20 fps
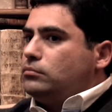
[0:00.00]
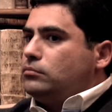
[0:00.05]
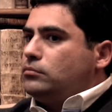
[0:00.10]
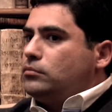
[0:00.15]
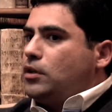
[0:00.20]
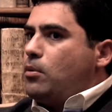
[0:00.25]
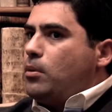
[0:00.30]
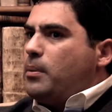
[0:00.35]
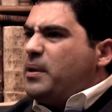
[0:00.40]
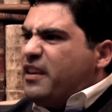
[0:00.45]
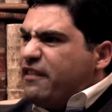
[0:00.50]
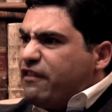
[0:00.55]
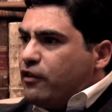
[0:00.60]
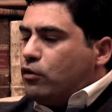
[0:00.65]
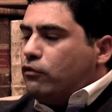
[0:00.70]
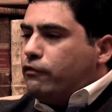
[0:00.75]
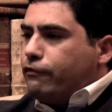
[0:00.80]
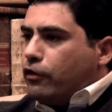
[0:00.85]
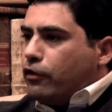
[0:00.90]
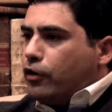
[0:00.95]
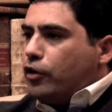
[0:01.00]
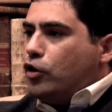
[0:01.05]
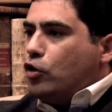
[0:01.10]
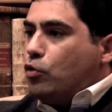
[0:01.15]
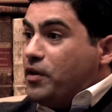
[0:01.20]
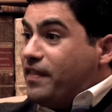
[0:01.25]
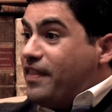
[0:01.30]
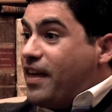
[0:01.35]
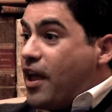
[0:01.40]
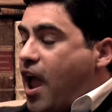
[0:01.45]
It will be difficult for you
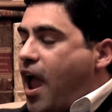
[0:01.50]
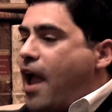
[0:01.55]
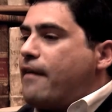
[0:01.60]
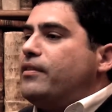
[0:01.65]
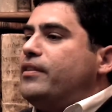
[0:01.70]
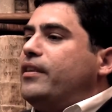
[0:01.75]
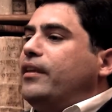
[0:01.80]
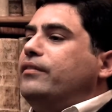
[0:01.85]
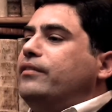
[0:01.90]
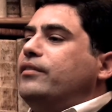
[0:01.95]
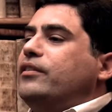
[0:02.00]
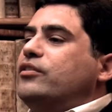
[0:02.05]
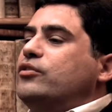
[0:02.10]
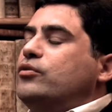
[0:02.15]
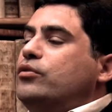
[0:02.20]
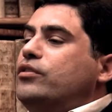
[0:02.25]
with the evidences to